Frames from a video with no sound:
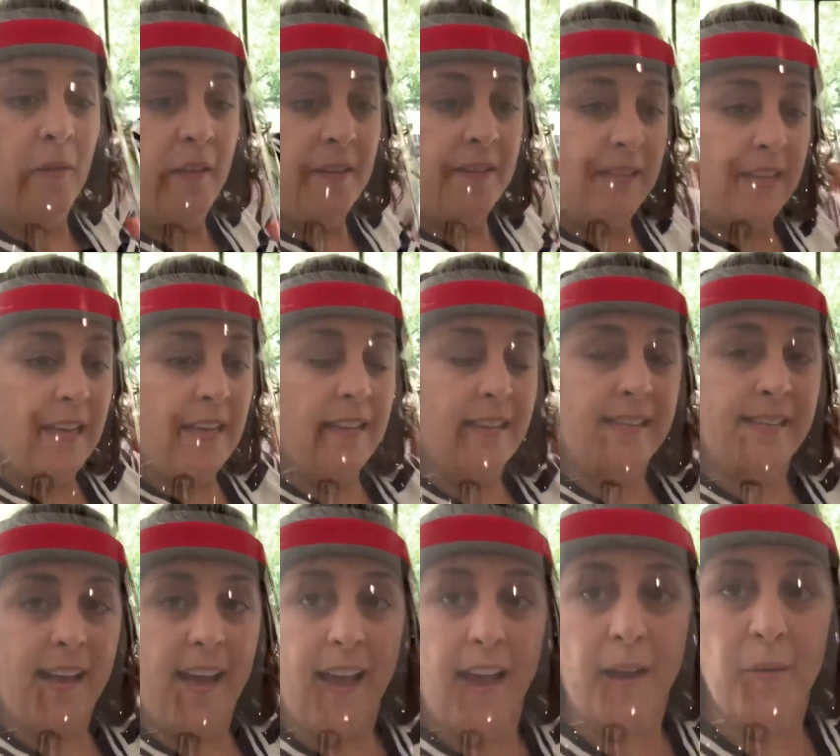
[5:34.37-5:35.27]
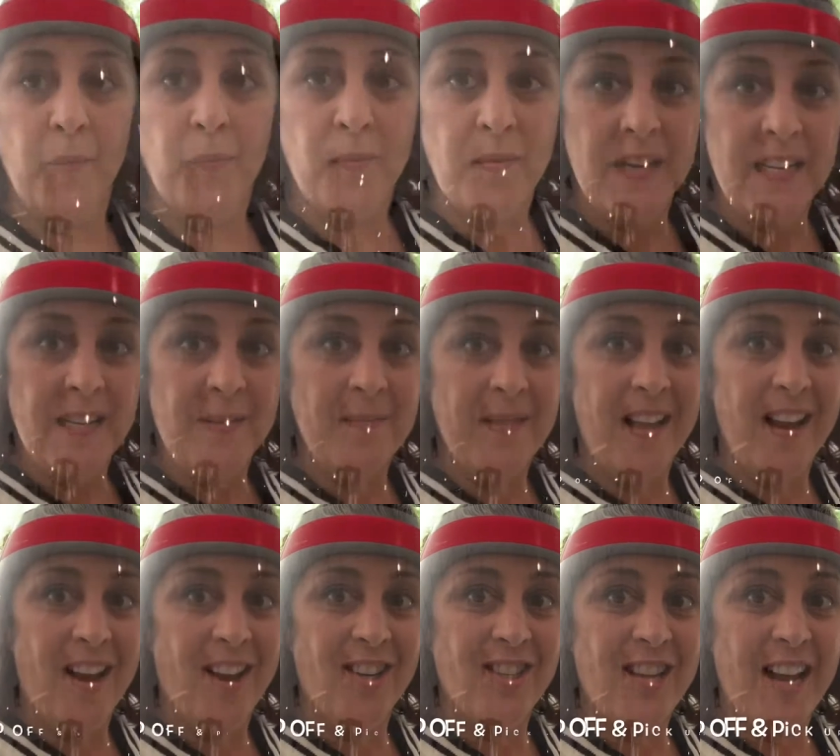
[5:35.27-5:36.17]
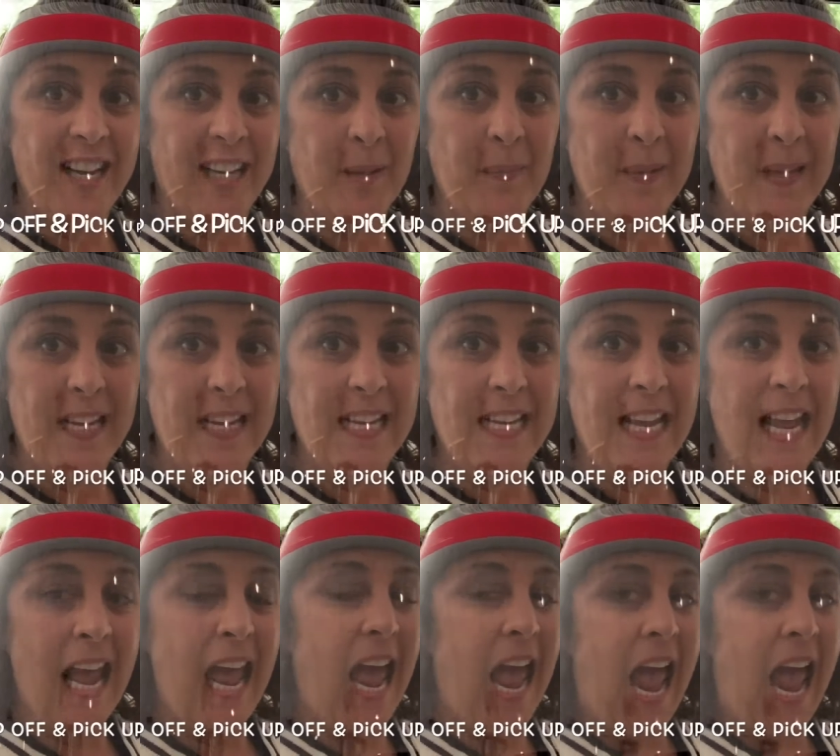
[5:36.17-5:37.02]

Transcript: See the sign, bring them there, check them in,